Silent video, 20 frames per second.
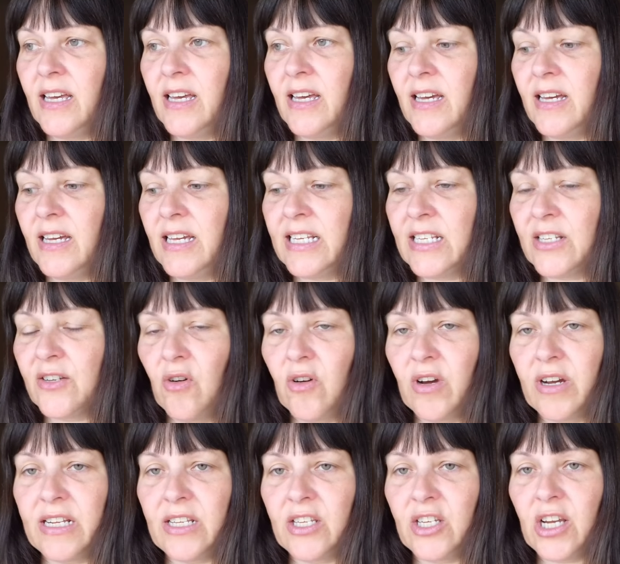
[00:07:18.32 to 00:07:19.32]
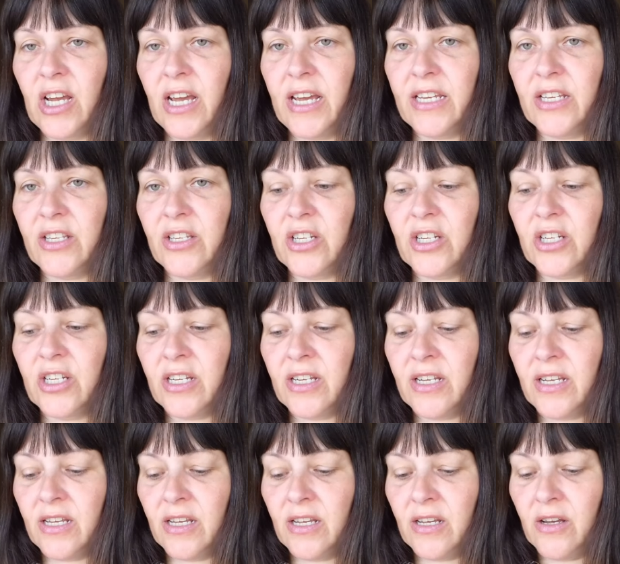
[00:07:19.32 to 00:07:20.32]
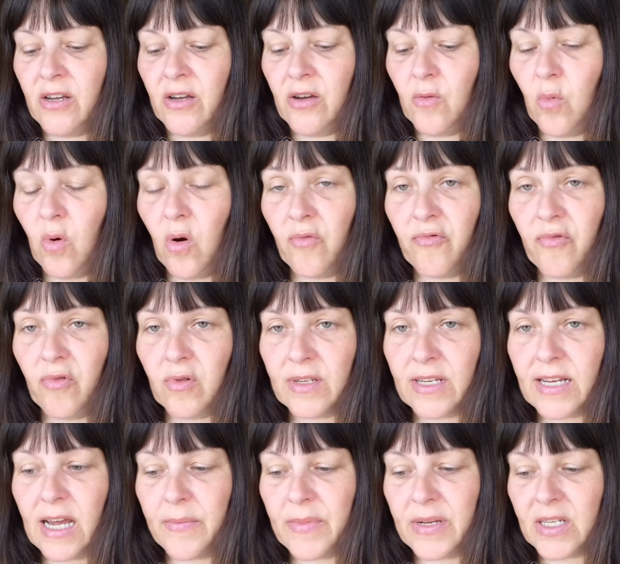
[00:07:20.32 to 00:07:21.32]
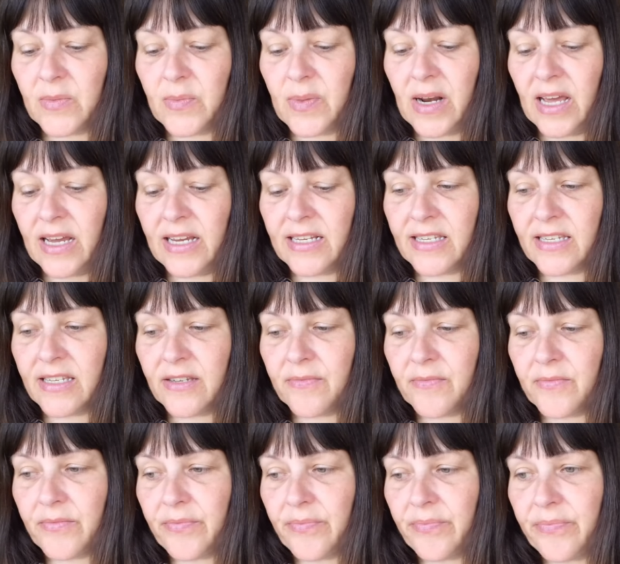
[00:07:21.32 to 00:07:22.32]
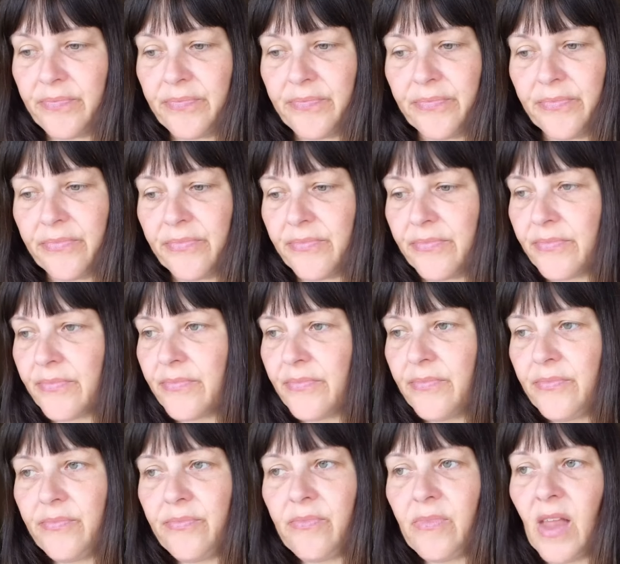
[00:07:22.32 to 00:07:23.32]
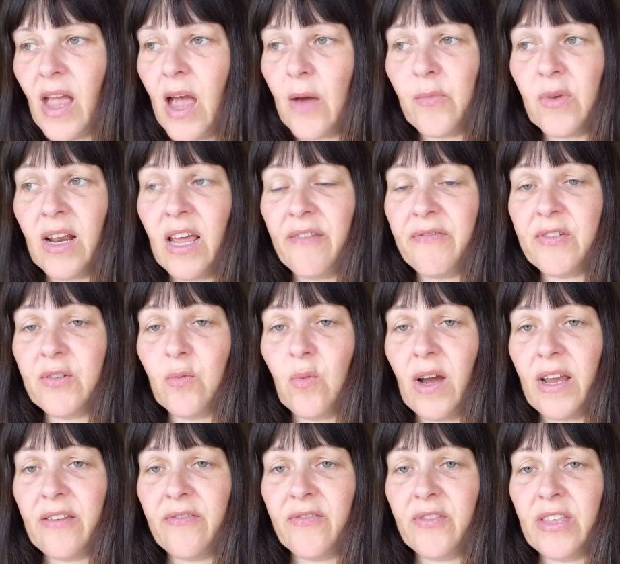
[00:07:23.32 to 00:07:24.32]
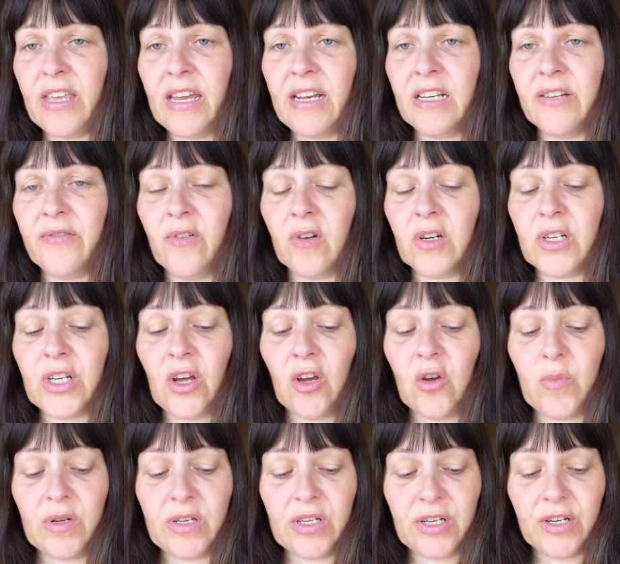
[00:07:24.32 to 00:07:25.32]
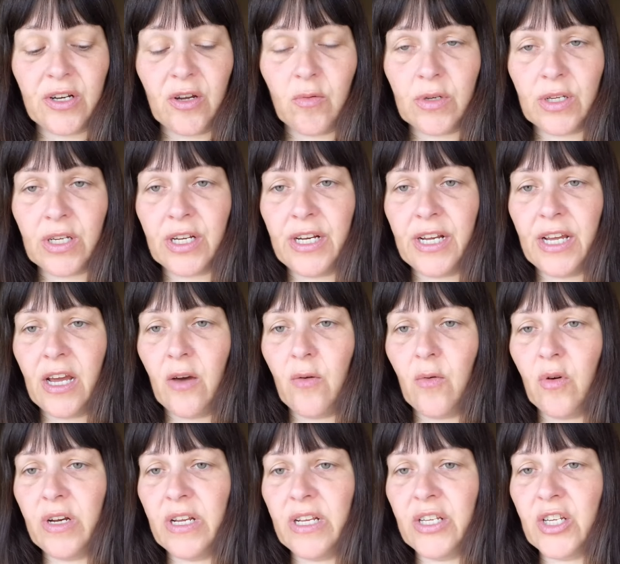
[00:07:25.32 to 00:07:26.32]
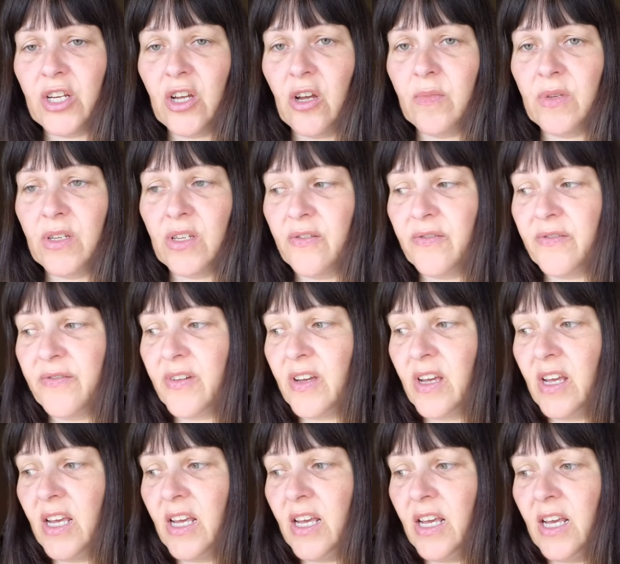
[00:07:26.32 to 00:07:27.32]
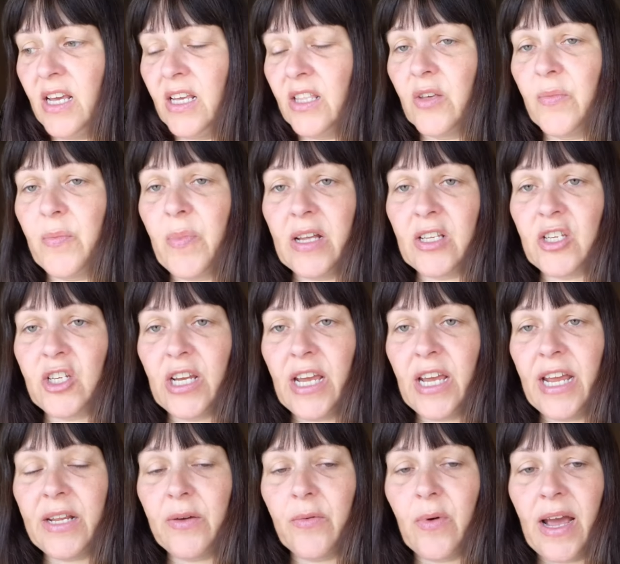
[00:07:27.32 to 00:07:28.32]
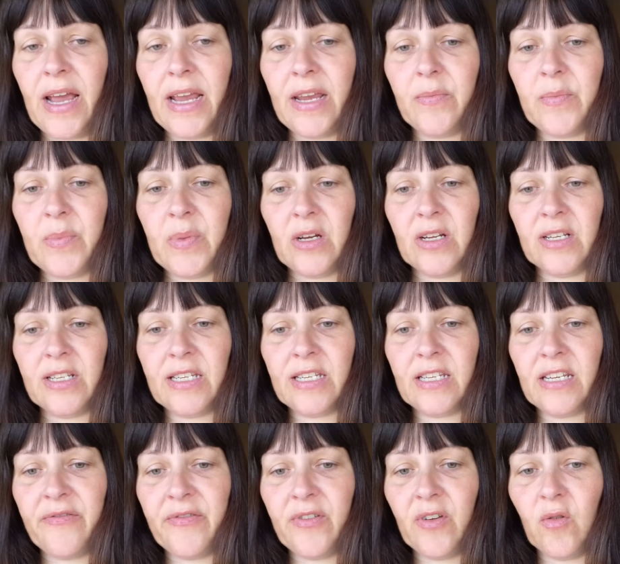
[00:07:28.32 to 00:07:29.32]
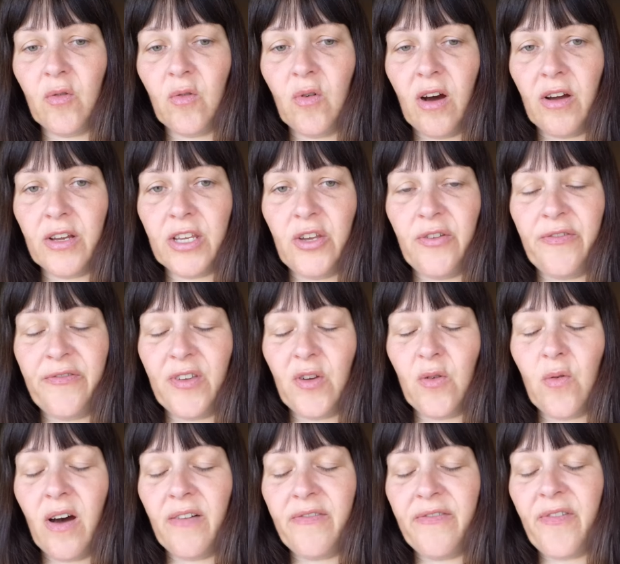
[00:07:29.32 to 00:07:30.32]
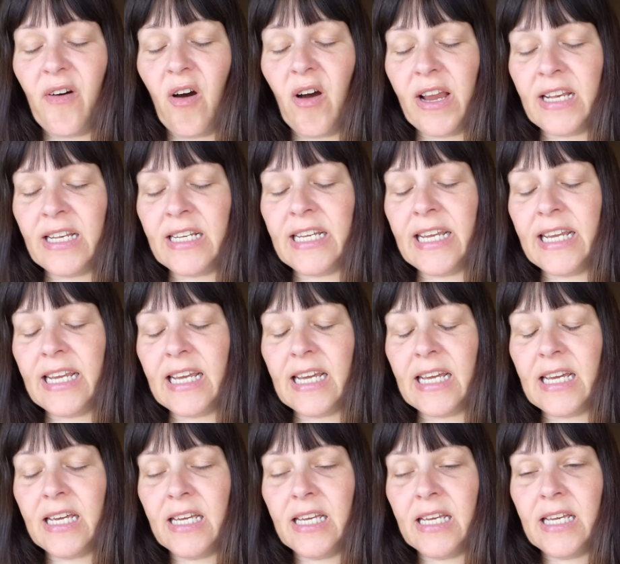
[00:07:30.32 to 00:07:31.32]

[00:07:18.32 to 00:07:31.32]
Uh, it's not going to change what rules come into place. And we'll have to wait for the end of October to know what's going to go on in terms of the budget anyway. But if you're if you are finding